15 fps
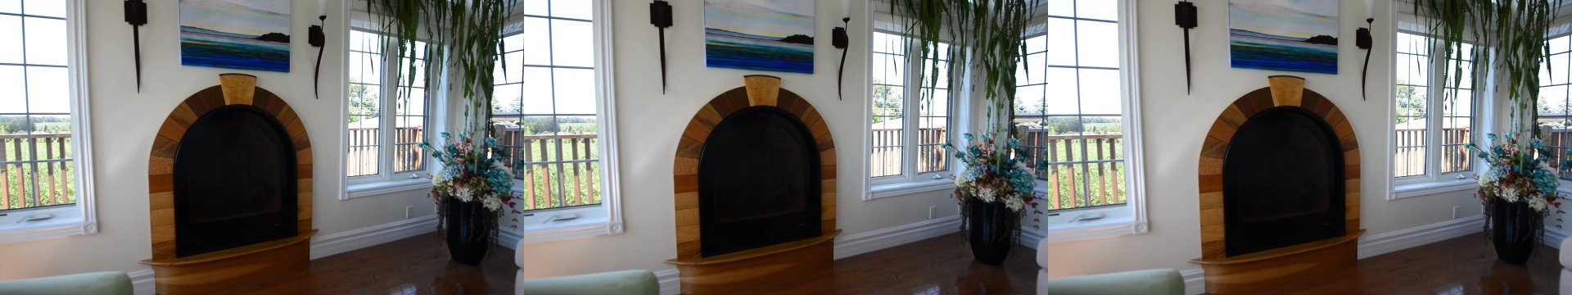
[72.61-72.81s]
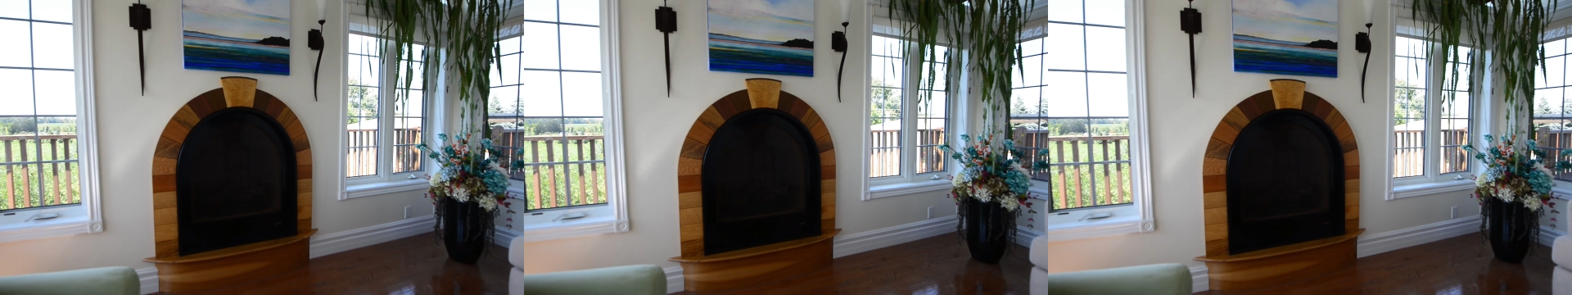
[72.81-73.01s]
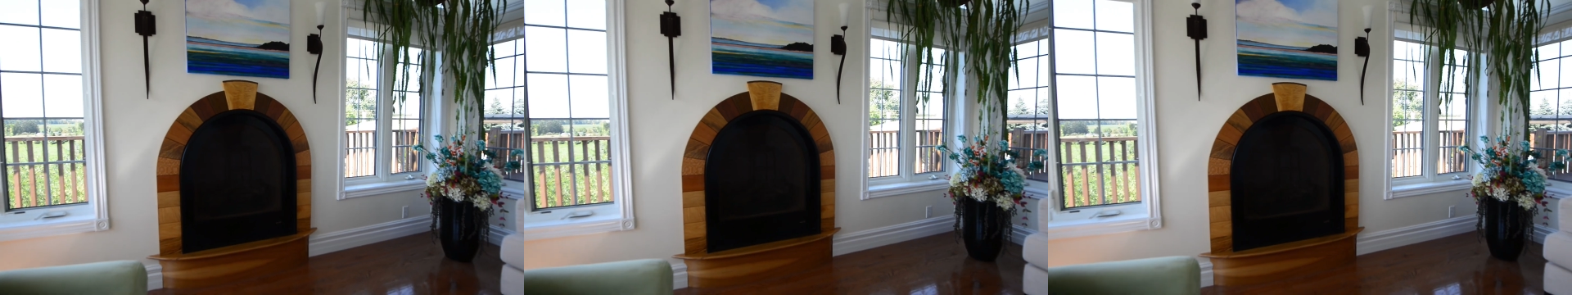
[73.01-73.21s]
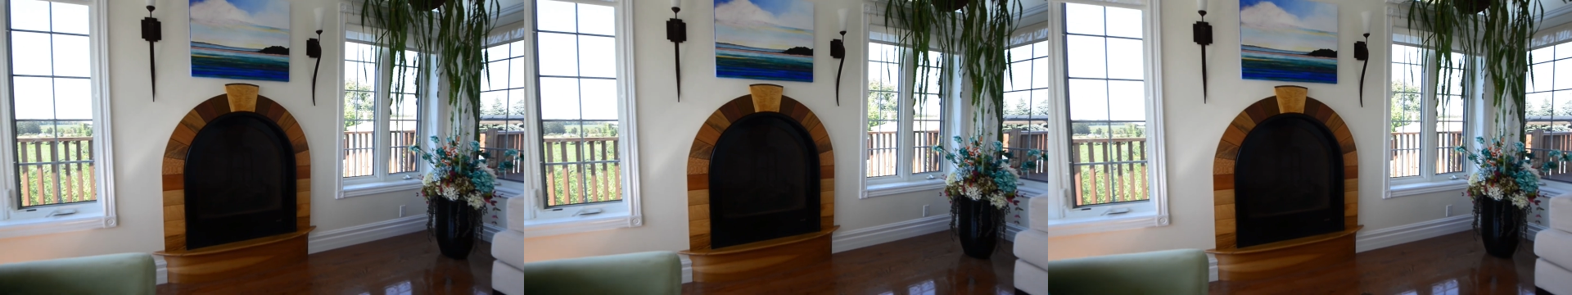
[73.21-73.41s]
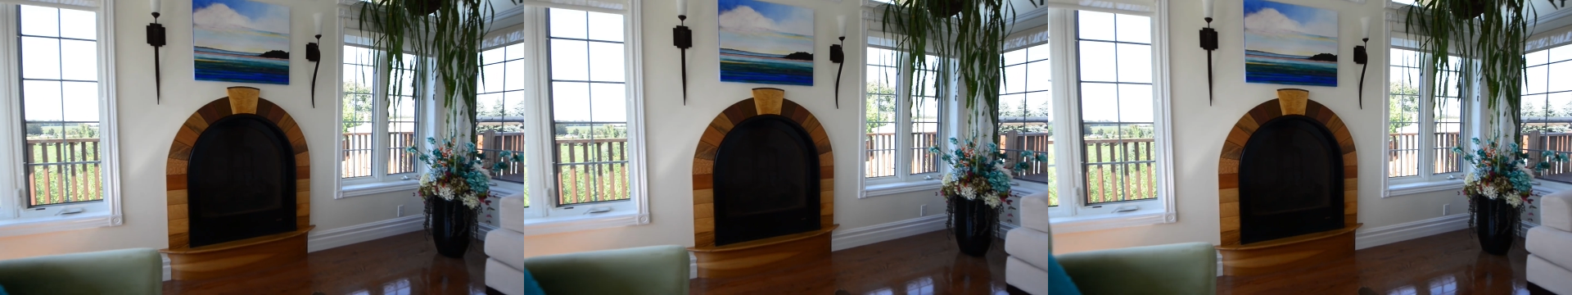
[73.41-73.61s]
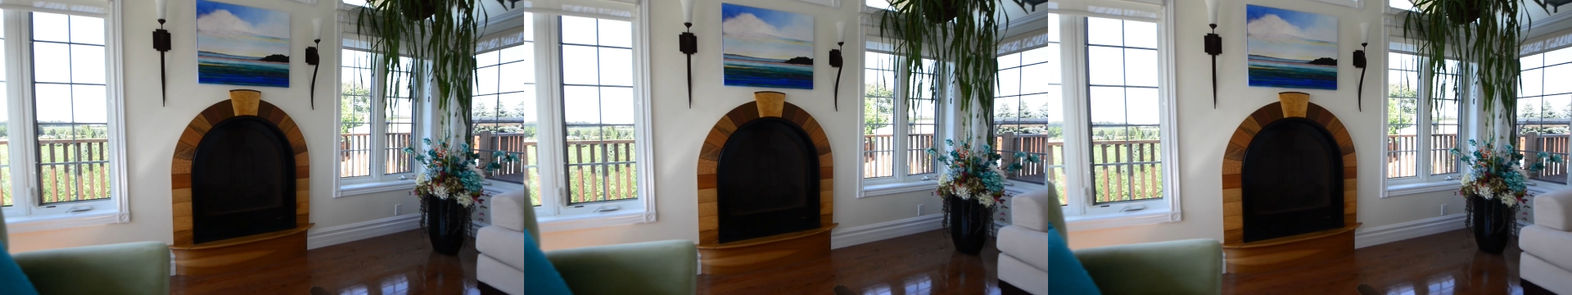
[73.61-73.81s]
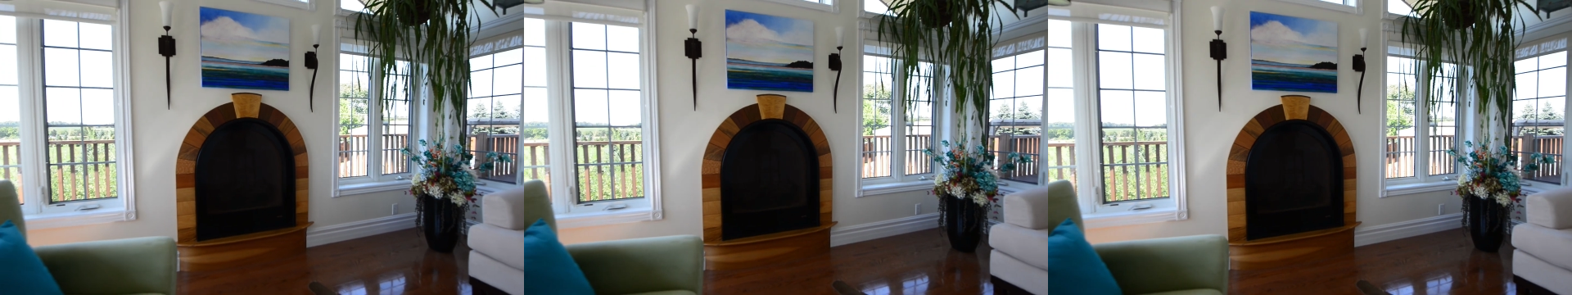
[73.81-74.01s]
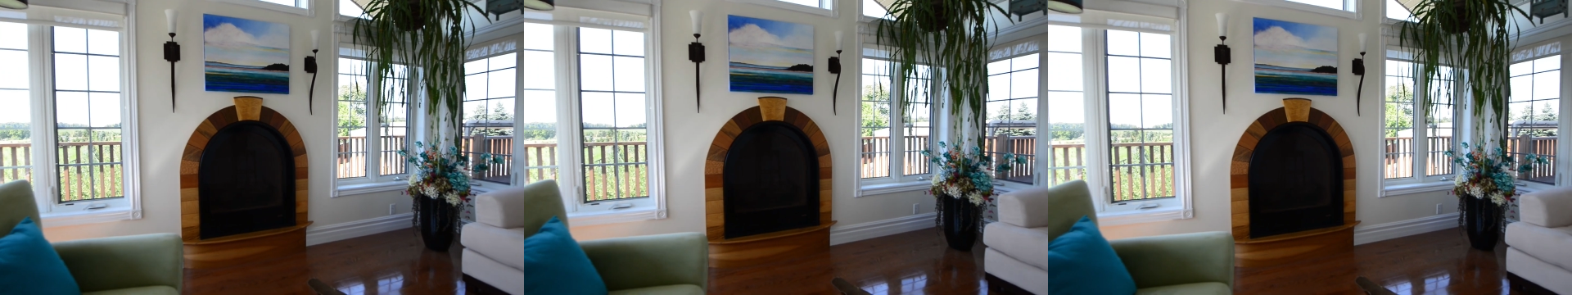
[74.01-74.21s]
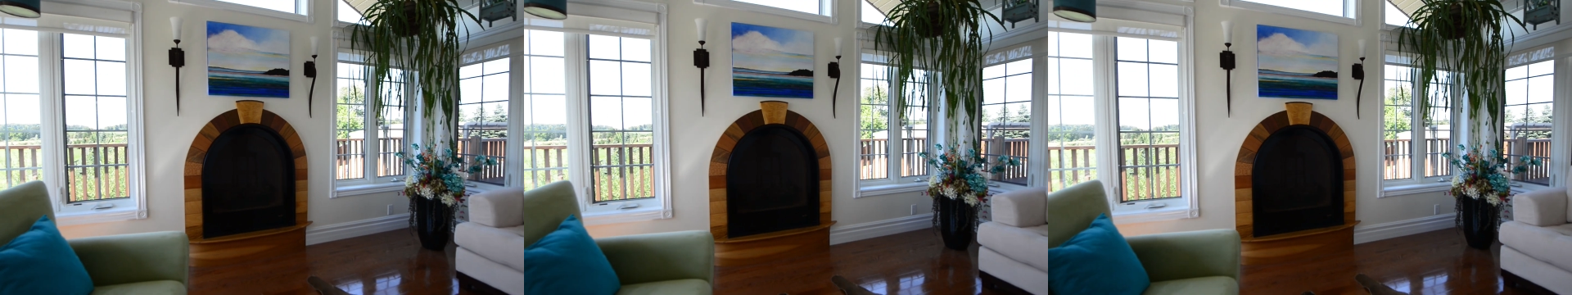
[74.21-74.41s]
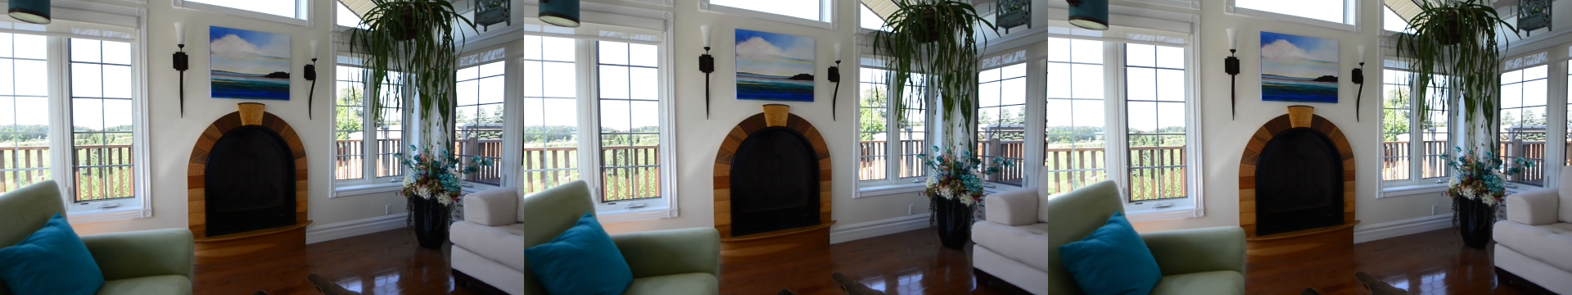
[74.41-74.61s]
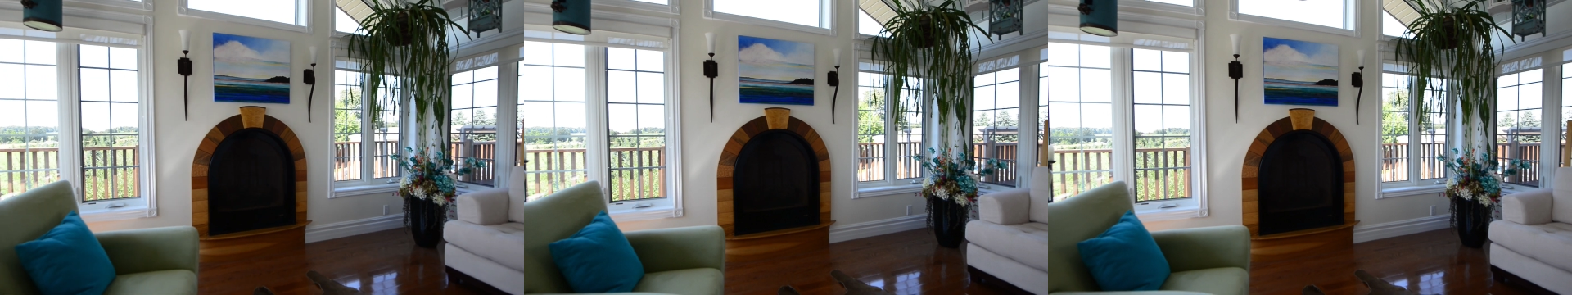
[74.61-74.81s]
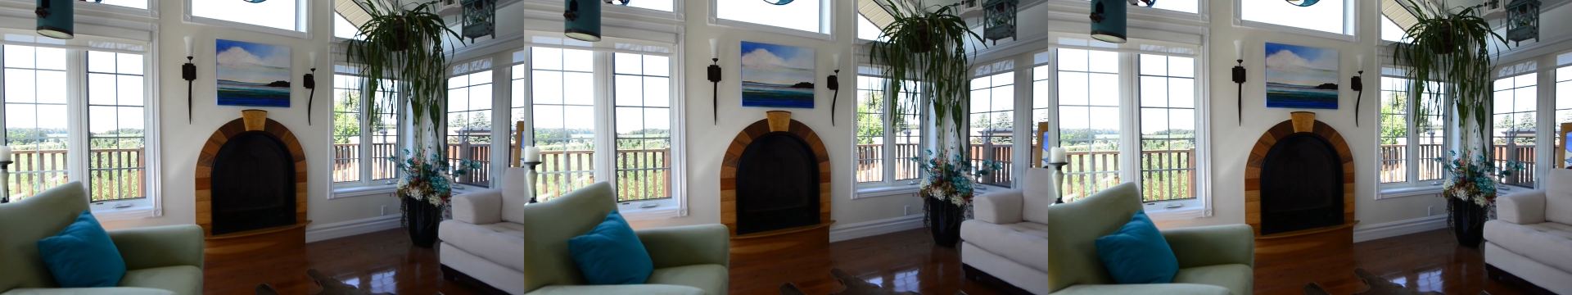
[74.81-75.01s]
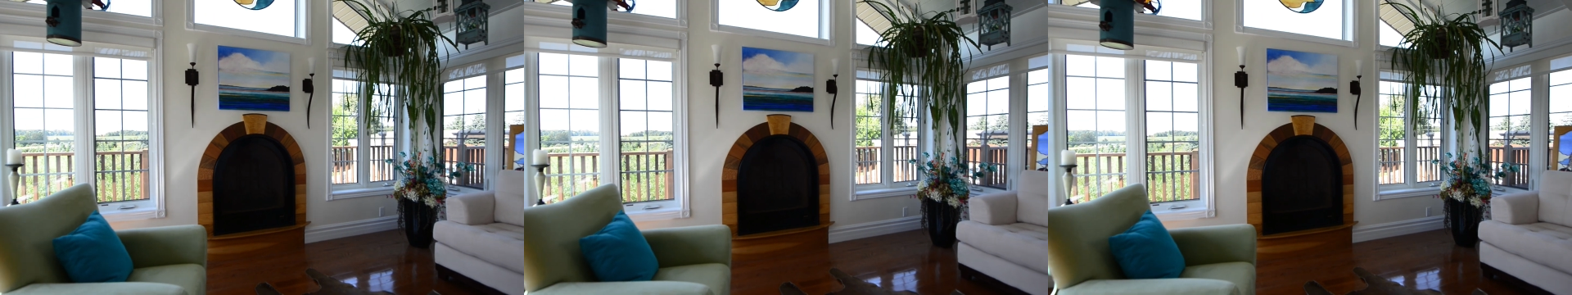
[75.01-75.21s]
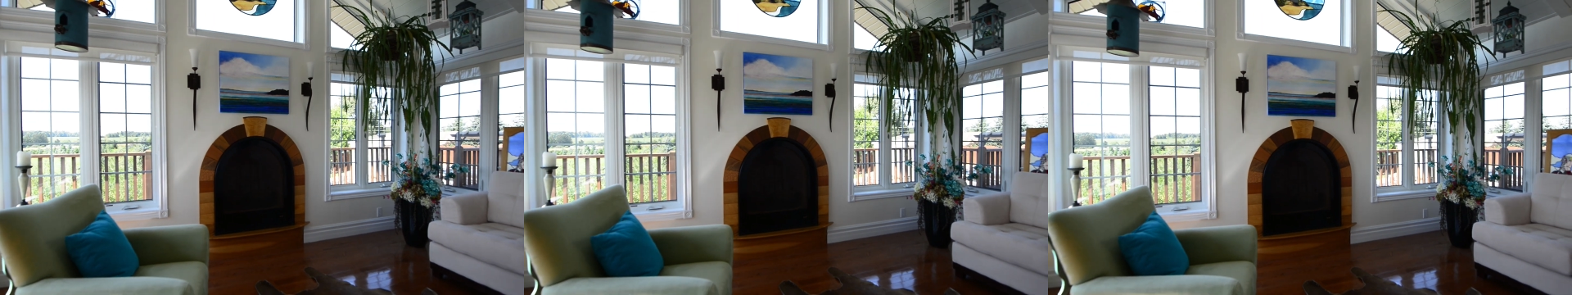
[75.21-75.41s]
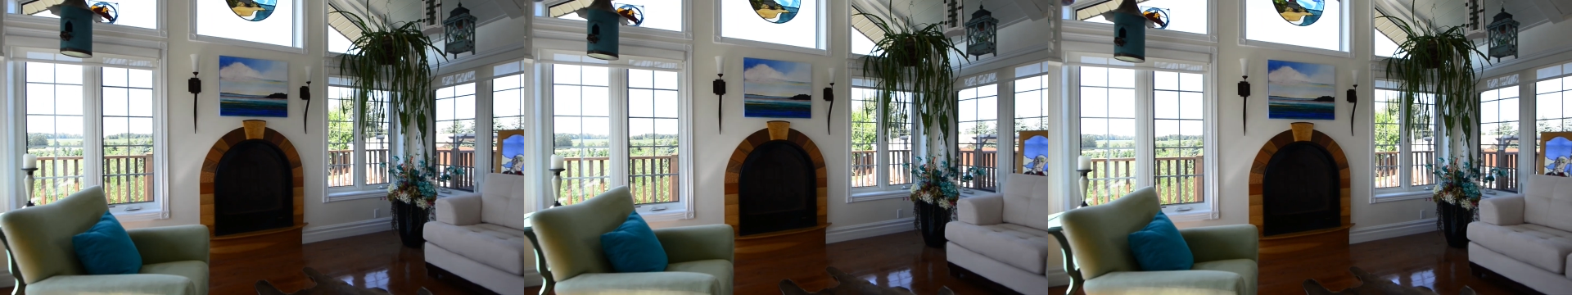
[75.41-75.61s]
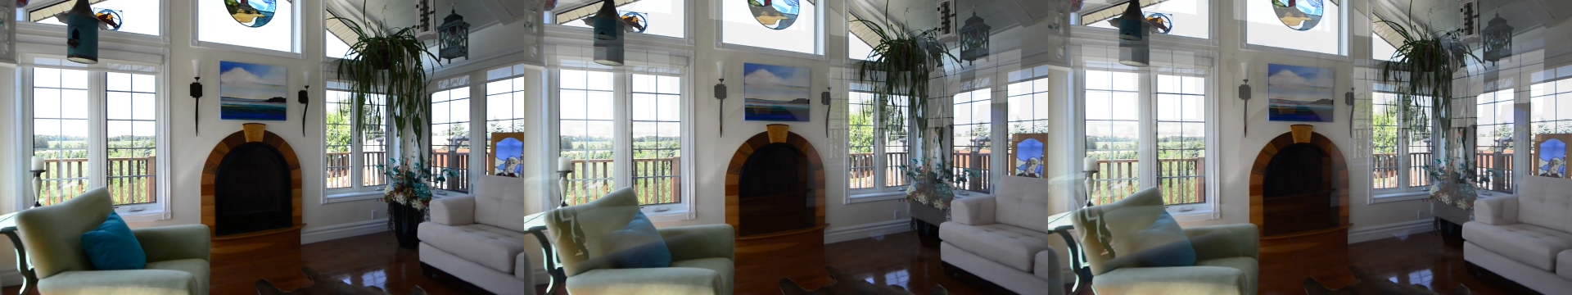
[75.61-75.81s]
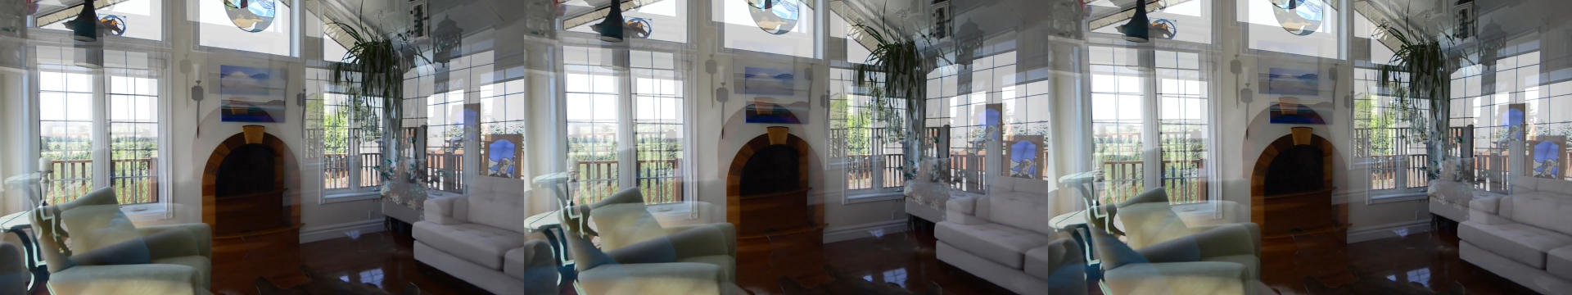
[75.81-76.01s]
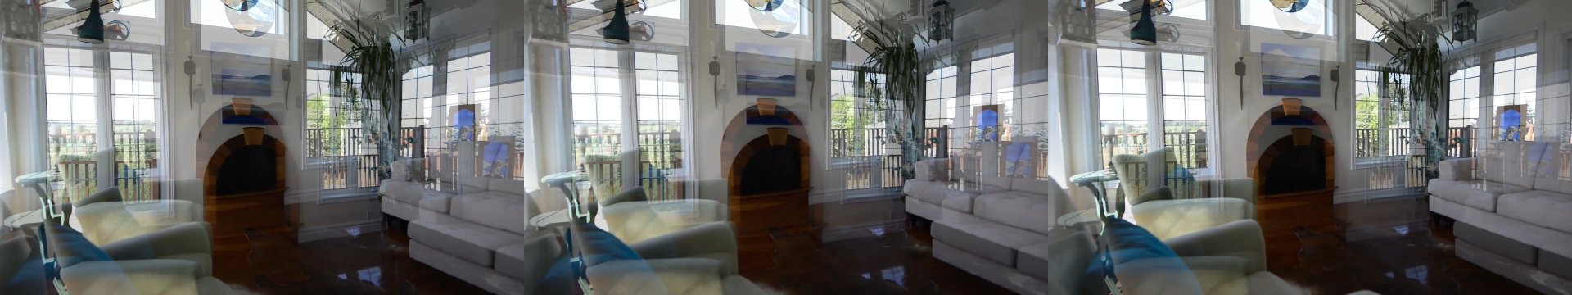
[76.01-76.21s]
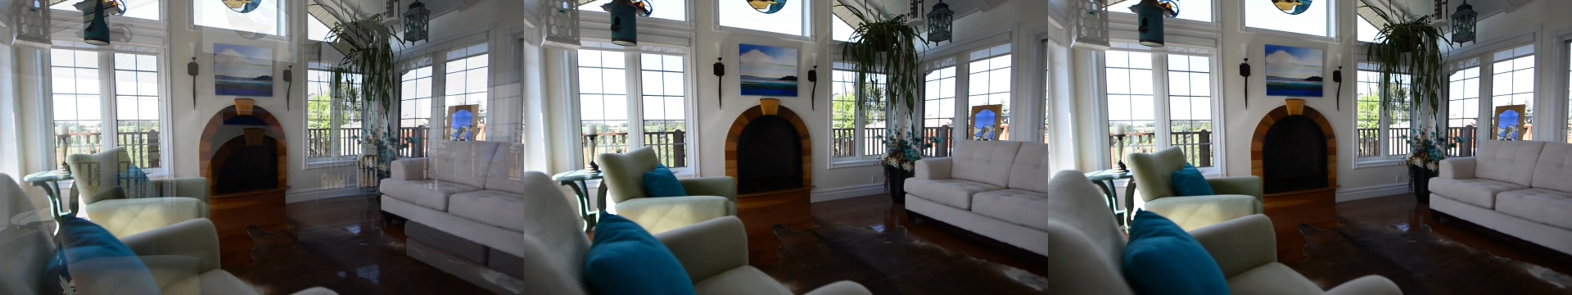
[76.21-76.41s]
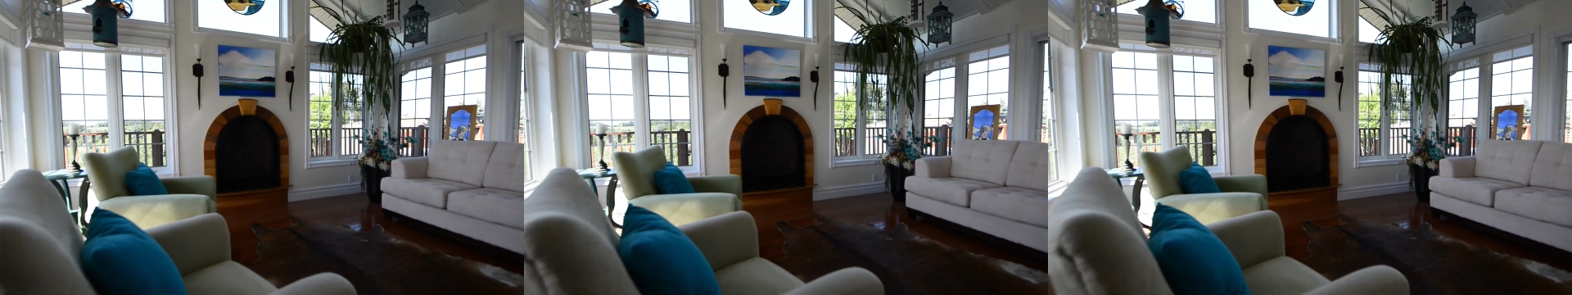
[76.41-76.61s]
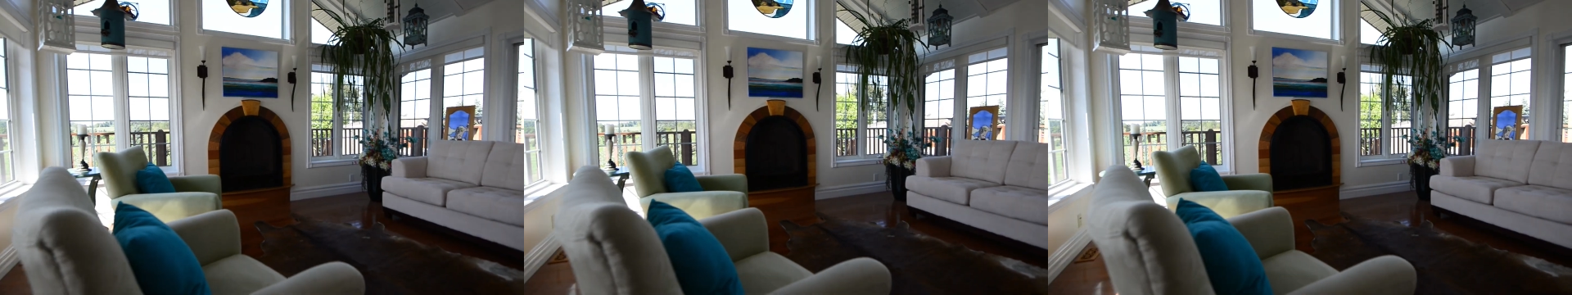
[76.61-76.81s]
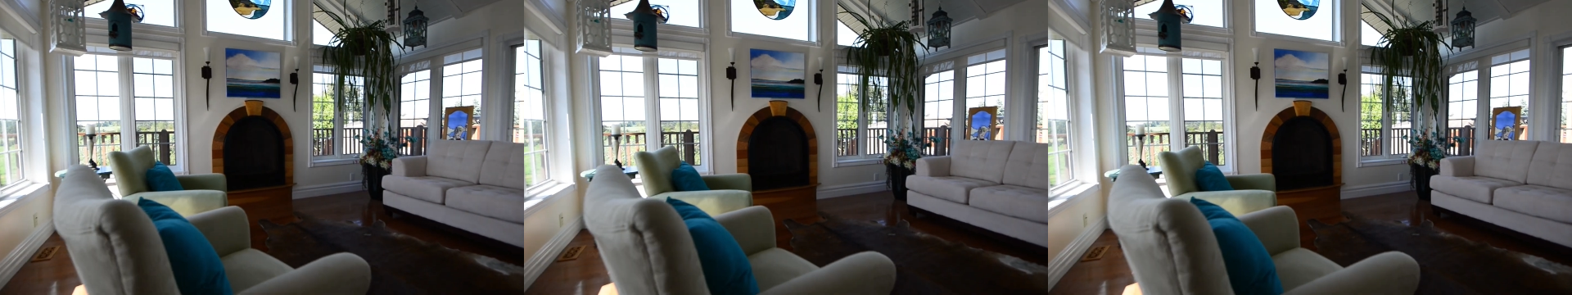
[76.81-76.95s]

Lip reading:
No face is visible, so there are no lips to read.